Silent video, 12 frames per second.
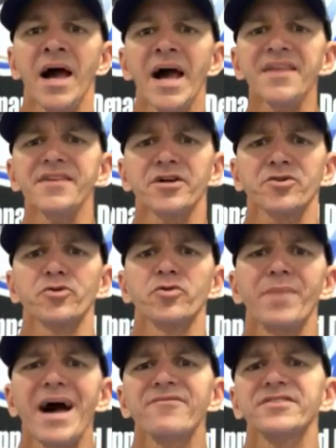Hey there crew,
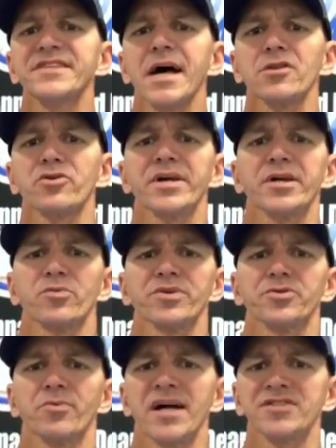Matt Vassallo here
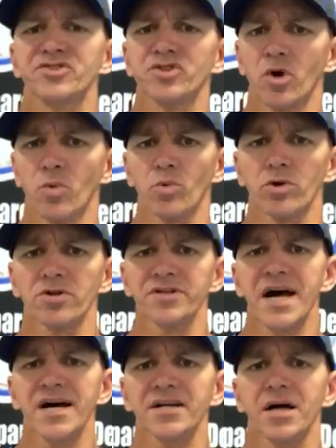with the
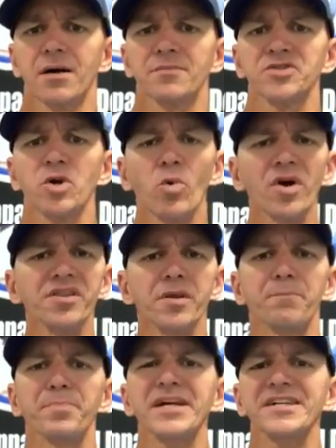rhinestoneworld.com. So one of the
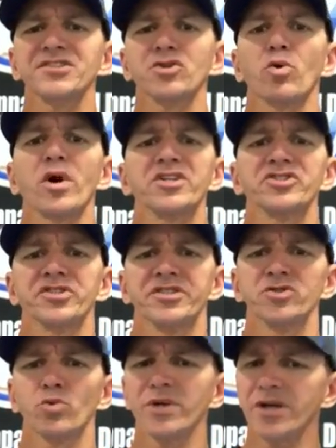biggest
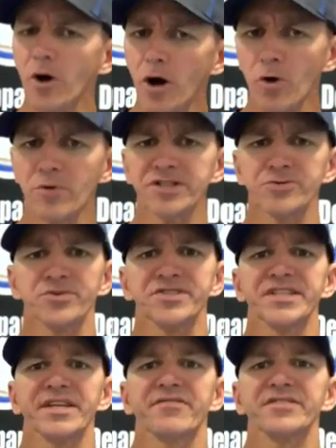questions we always
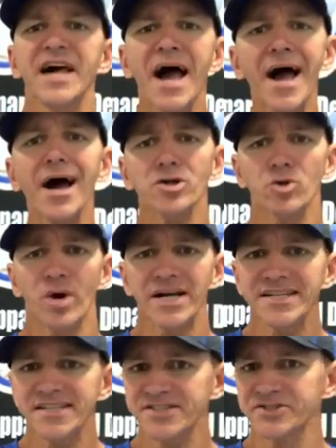receive is how do
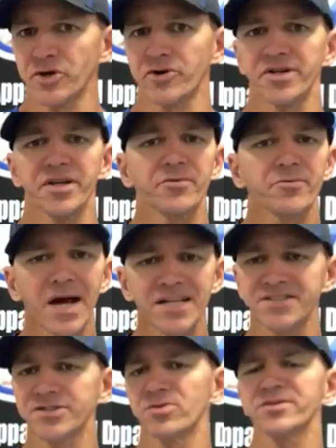I get started in
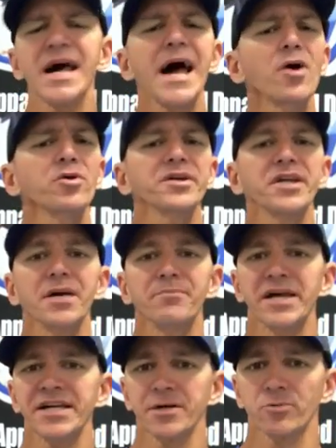rhinestones? How can I
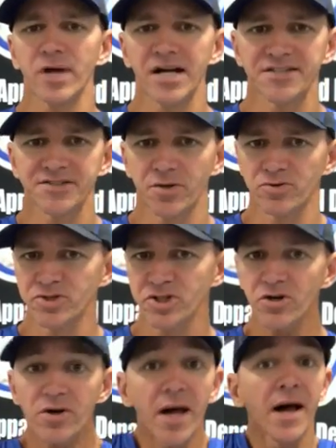make a rhinestone
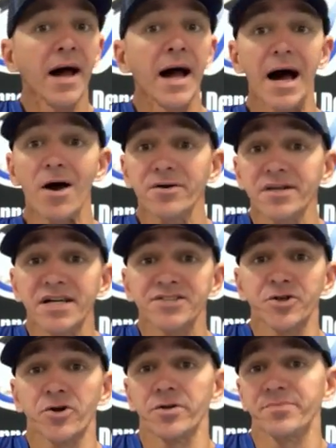shirt? How can I
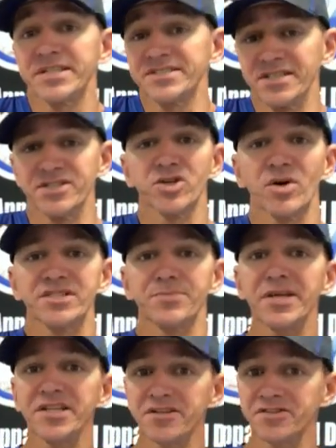start a business? So as
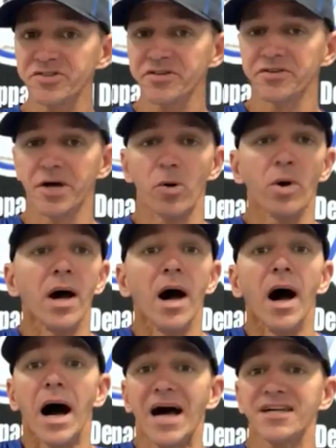many as you know,
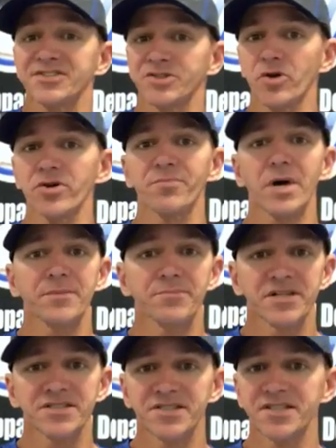I started my
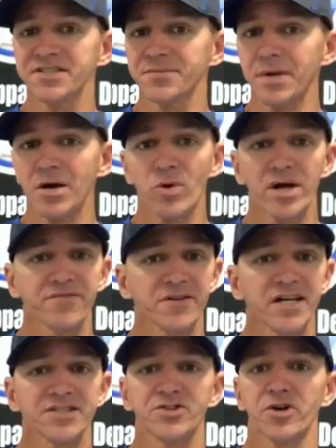business and my wife
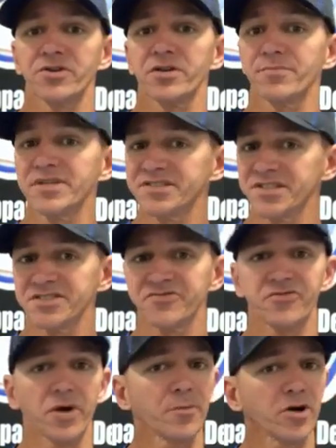and I started the business
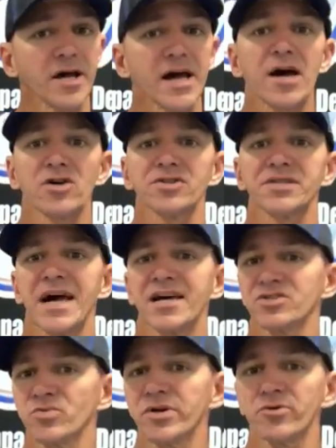from our house
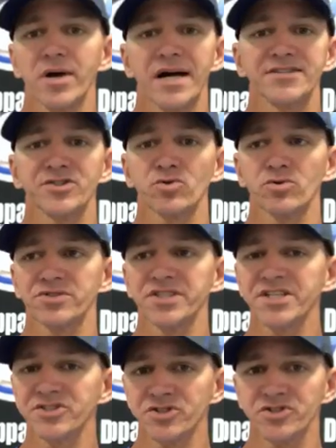as we were high school
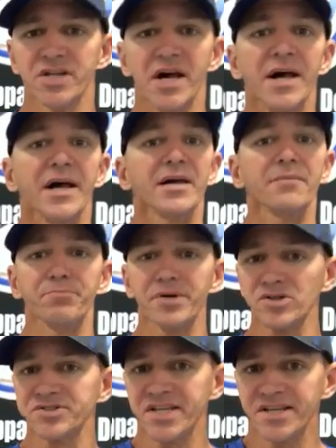teachers and
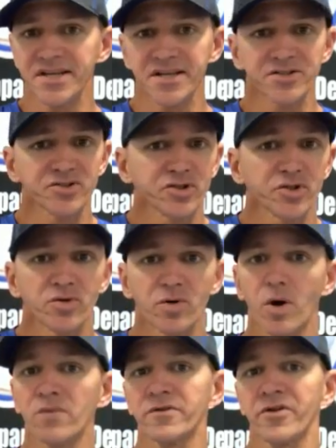built it into
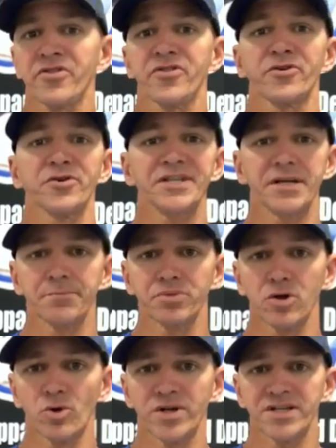over 30
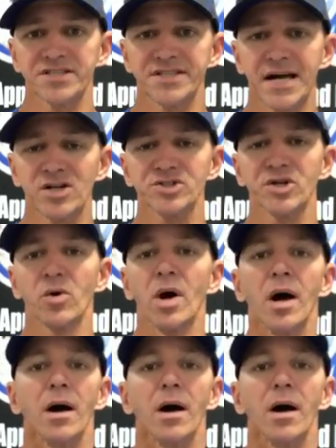employees now. So